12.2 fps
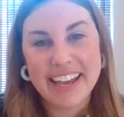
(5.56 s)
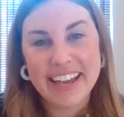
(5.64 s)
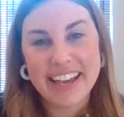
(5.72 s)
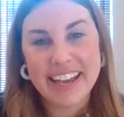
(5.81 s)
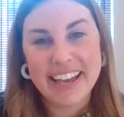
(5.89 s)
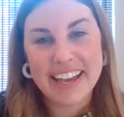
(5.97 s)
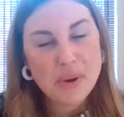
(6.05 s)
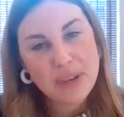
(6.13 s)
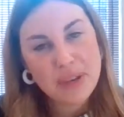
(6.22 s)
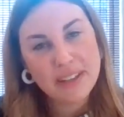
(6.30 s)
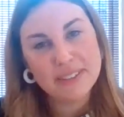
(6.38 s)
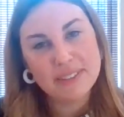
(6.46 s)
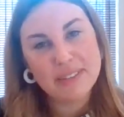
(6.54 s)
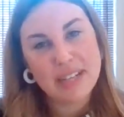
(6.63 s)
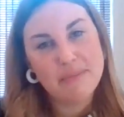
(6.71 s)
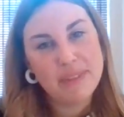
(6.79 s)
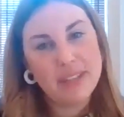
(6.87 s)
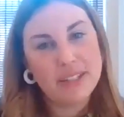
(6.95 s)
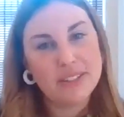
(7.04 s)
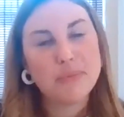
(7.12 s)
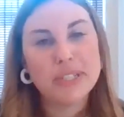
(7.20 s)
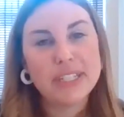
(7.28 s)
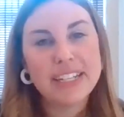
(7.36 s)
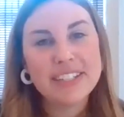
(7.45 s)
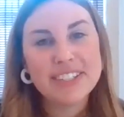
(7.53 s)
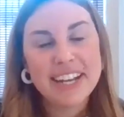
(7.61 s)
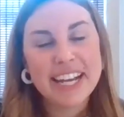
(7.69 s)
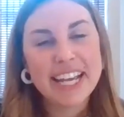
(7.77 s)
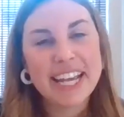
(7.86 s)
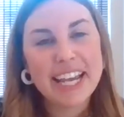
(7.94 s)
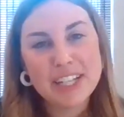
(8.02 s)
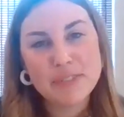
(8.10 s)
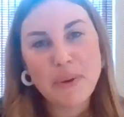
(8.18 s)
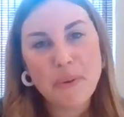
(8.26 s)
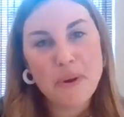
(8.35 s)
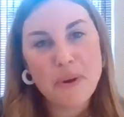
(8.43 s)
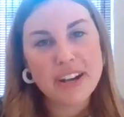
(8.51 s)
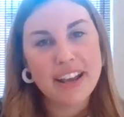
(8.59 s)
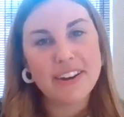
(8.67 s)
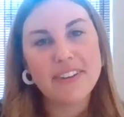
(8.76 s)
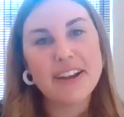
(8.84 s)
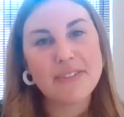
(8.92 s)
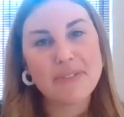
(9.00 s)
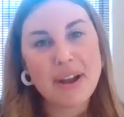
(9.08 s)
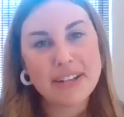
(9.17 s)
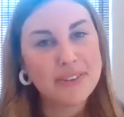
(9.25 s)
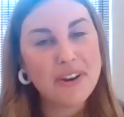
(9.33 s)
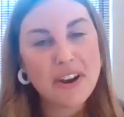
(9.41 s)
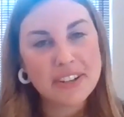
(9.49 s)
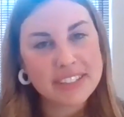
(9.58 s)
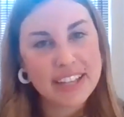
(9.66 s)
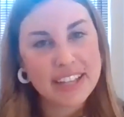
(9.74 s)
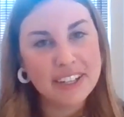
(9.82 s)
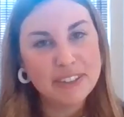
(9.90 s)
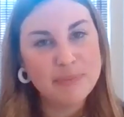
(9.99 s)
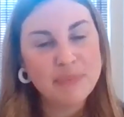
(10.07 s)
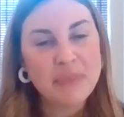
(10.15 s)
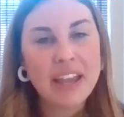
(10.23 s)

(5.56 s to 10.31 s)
My name is Laura Winkle. I'm the Interpretation and Engagement Coordinator at Krasl Art Center.